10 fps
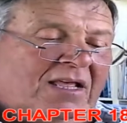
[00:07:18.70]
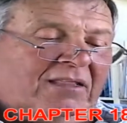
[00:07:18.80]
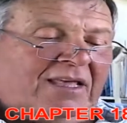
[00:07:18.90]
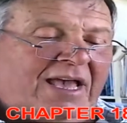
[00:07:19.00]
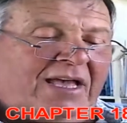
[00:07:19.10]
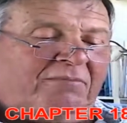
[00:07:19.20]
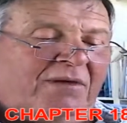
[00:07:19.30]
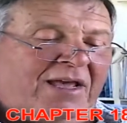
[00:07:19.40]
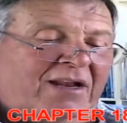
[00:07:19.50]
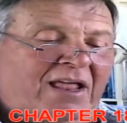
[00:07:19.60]
The
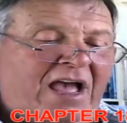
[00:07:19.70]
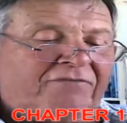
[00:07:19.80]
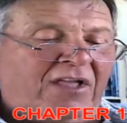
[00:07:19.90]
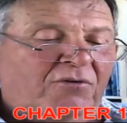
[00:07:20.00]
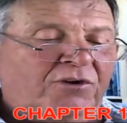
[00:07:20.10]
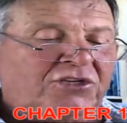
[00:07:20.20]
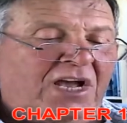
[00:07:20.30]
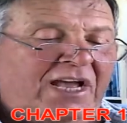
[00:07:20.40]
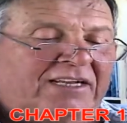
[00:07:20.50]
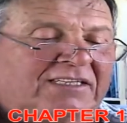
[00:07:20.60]
headman laughed. I wish
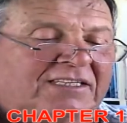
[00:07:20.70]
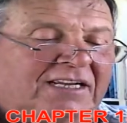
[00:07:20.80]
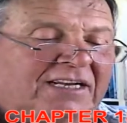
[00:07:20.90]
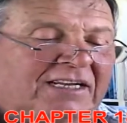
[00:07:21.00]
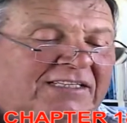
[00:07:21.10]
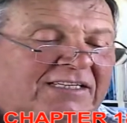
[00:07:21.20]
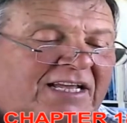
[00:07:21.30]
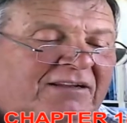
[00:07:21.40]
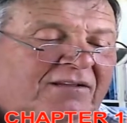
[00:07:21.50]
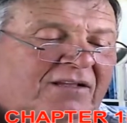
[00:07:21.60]
I had seen it, he
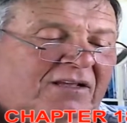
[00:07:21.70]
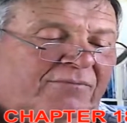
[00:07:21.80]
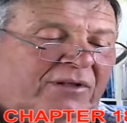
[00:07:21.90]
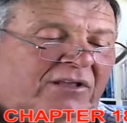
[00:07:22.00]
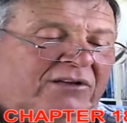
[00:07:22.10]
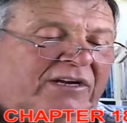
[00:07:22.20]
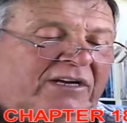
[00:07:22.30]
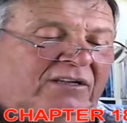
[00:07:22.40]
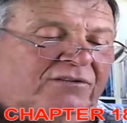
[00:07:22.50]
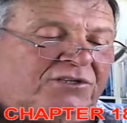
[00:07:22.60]
said. But look here,
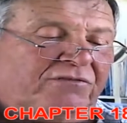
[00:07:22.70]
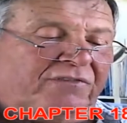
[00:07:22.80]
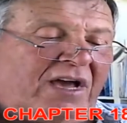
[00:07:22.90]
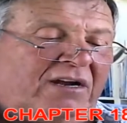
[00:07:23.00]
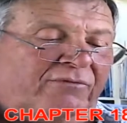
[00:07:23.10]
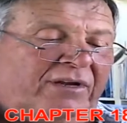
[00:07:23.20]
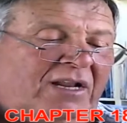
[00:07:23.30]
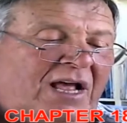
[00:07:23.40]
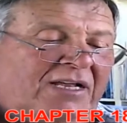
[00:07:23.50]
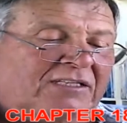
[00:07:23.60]
Lewis, you've got to
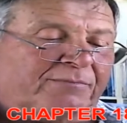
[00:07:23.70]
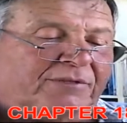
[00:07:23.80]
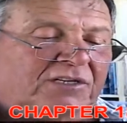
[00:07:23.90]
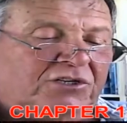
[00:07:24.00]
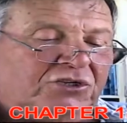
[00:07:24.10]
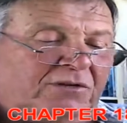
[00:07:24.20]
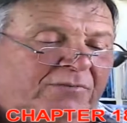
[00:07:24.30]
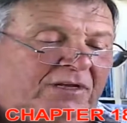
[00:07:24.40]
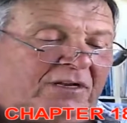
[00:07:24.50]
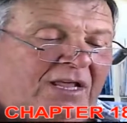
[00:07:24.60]
realize the position I'm
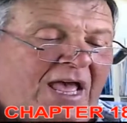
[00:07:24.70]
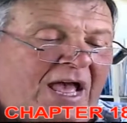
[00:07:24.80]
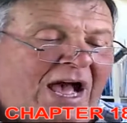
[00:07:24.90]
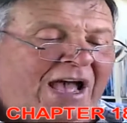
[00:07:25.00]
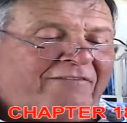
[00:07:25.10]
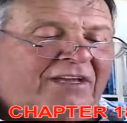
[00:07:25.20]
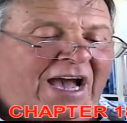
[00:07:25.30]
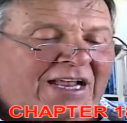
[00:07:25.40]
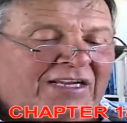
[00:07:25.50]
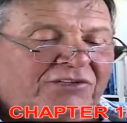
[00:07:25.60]
in. I've
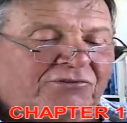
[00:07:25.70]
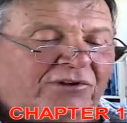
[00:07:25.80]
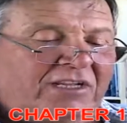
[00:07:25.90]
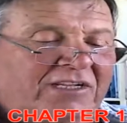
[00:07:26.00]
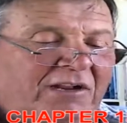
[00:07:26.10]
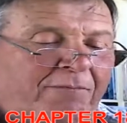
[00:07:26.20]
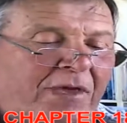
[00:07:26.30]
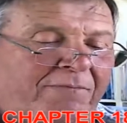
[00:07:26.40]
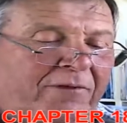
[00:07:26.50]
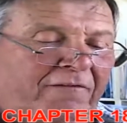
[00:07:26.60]
got a duty to the
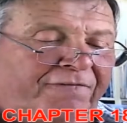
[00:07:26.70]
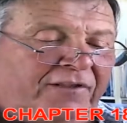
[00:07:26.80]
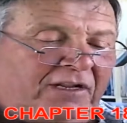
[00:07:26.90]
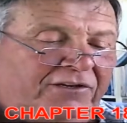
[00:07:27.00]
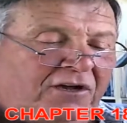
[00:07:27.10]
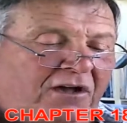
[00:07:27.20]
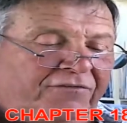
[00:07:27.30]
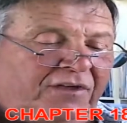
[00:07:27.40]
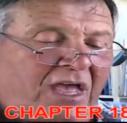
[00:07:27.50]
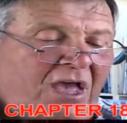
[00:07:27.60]
people of
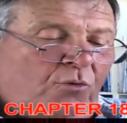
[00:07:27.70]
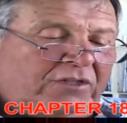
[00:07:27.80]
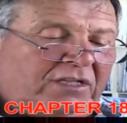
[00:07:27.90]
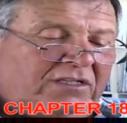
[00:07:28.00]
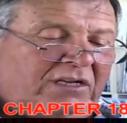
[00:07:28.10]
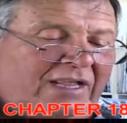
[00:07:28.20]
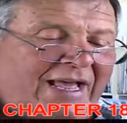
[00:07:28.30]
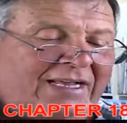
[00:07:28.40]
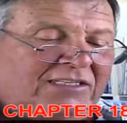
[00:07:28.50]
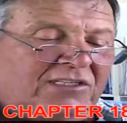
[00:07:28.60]
Philadelphia. Within the
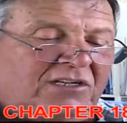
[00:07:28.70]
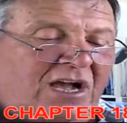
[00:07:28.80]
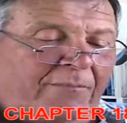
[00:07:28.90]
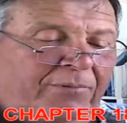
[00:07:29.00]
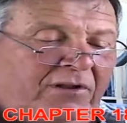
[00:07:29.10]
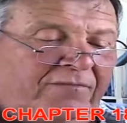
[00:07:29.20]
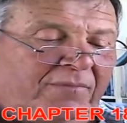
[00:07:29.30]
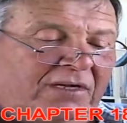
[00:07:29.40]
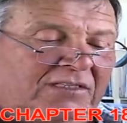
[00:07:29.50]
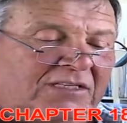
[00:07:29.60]
last couple of
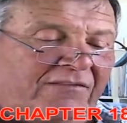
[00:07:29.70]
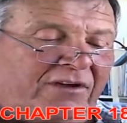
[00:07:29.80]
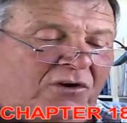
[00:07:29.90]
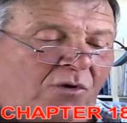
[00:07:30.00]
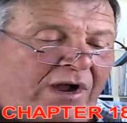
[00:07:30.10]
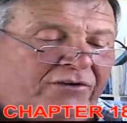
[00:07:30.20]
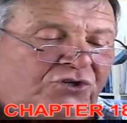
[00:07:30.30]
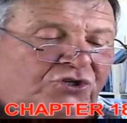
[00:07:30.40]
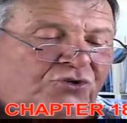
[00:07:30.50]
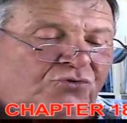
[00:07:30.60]
months, I've acquired
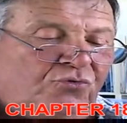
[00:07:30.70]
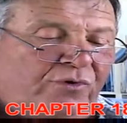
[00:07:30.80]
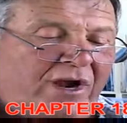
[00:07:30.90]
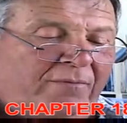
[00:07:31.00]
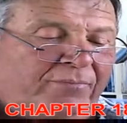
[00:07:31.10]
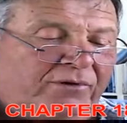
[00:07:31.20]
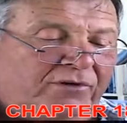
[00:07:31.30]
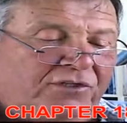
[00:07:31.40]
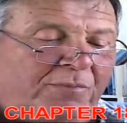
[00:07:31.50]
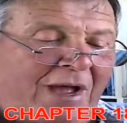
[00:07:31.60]
2 rare
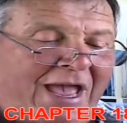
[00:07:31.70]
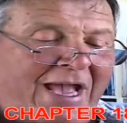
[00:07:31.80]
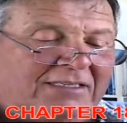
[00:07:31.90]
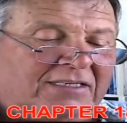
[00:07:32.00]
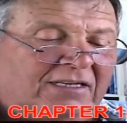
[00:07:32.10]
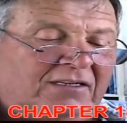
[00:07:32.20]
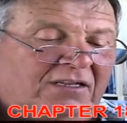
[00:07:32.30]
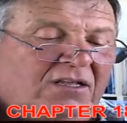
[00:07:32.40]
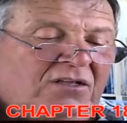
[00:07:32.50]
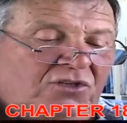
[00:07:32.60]
birds by accident,
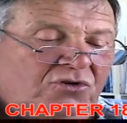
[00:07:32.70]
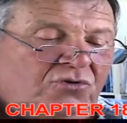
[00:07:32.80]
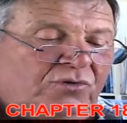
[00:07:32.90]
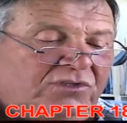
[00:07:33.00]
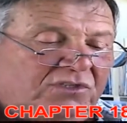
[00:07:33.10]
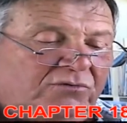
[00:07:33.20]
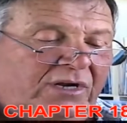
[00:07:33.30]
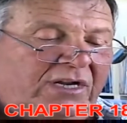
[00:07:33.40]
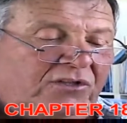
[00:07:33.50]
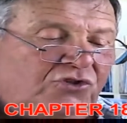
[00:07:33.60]
you and
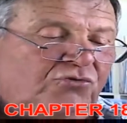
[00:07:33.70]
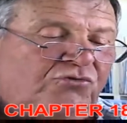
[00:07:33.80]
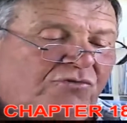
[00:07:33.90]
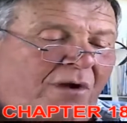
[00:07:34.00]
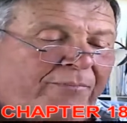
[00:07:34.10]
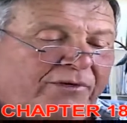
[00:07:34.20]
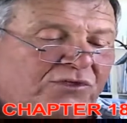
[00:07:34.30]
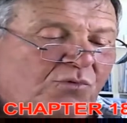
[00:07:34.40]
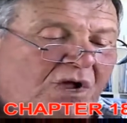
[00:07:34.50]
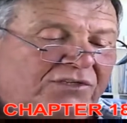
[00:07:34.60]
Serena. 2 trumpeter
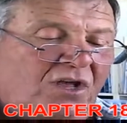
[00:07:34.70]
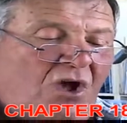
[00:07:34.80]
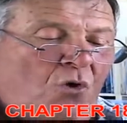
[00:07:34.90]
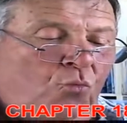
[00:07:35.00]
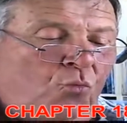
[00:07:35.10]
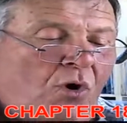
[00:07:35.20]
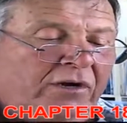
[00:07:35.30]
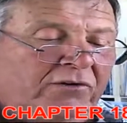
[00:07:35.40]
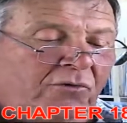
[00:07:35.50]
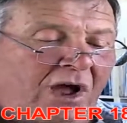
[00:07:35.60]
swans. One
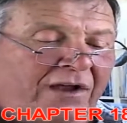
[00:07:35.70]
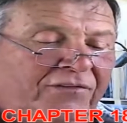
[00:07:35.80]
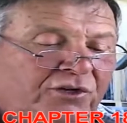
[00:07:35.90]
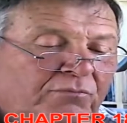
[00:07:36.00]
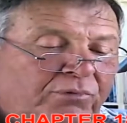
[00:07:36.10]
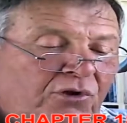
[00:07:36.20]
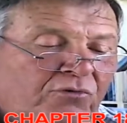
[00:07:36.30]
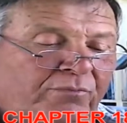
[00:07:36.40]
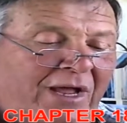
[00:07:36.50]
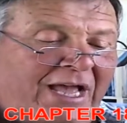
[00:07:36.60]
arrived here
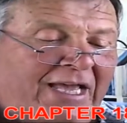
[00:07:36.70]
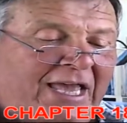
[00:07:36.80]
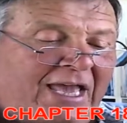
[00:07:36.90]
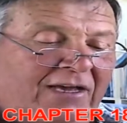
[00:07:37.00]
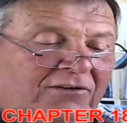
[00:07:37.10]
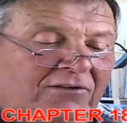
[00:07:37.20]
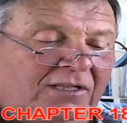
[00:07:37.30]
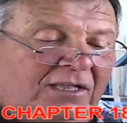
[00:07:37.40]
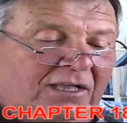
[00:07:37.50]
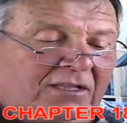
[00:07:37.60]
blown by a gale,
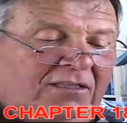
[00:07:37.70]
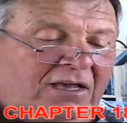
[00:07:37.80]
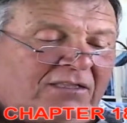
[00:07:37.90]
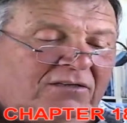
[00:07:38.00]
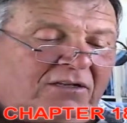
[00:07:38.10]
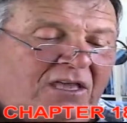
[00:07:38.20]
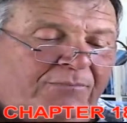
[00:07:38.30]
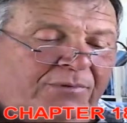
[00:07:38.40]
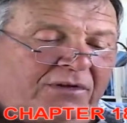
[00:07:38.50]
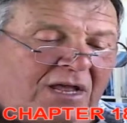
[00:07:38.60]
the other to
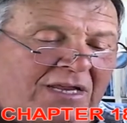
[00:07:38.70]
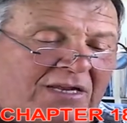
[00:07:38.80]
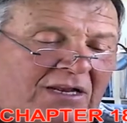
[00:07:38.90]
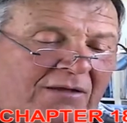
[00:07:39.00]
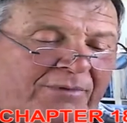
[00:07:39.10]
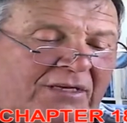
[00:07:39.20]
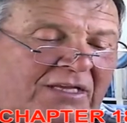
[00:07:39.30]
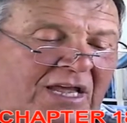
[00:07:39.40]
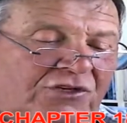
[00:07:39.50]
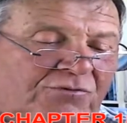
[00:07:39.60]
keep a nightclub
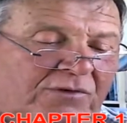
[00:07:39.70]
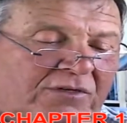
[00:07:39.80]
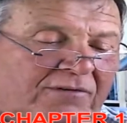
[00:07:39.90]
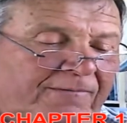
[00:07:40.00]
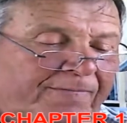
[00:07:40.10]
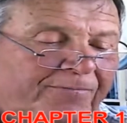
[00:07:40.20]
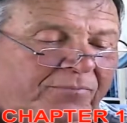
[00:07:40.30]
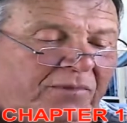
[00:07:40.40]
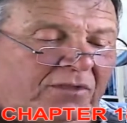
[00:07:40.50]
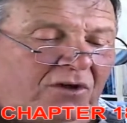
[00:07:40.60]
engagement.
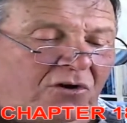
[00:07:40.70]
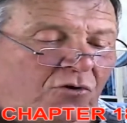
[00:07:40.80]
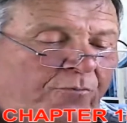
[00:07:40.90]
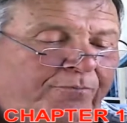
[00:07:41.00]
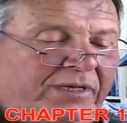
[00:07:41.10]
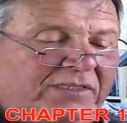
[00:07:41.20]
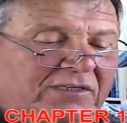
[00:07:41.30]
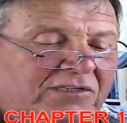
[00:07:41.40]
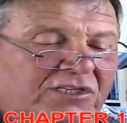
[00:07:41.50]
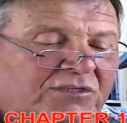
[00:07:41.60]
The whole
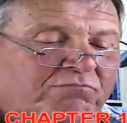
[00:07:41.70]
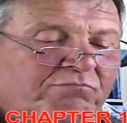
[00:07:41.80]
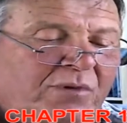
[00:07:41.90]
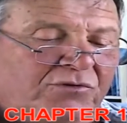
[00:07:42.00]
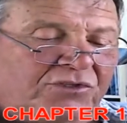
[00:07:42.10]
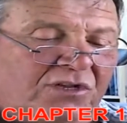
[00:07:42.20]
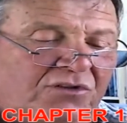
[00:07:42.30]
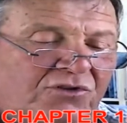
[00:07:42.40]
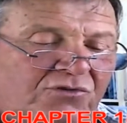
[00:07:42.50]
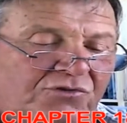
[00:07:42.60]
business is most
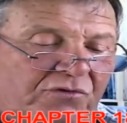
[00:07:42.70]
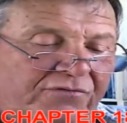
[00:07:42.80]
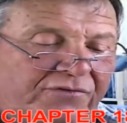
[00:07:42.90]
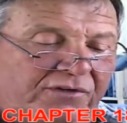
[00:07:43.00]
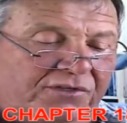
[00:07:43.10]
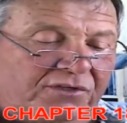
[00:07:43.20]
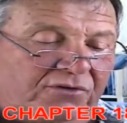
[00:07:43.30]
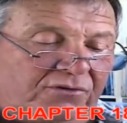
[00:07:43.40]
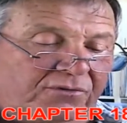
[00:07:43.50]
unusual for a zoo.